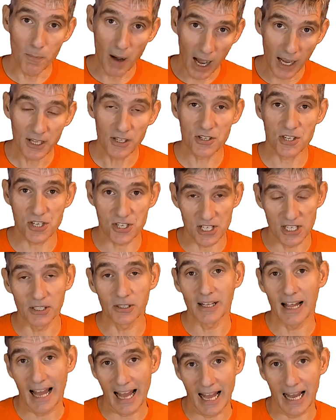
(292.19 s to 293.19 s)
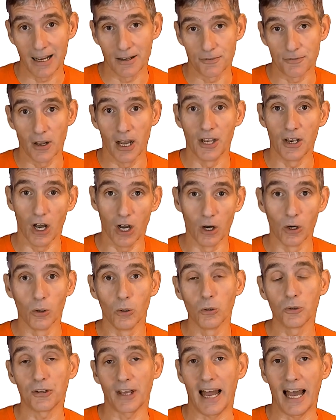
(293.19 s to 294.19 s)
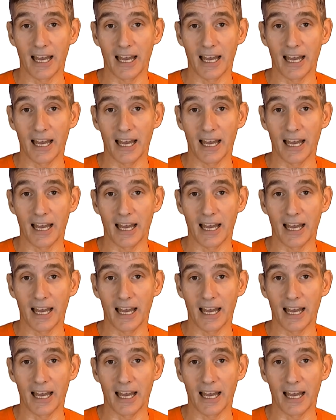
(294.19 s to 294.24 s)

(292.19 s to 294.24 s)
might still have an old